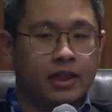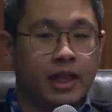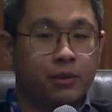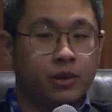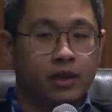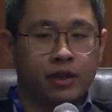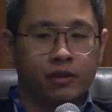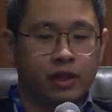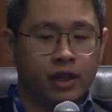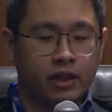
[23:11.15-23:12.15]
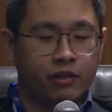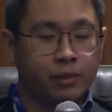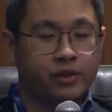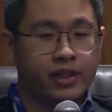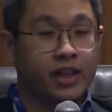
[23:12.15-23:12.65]
they
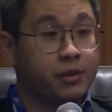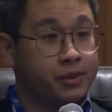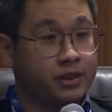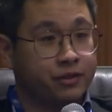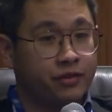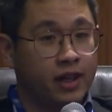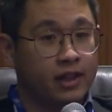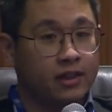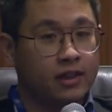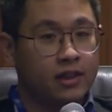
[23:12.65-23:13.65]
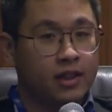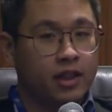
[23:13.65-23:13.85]
would be really hard pressed to find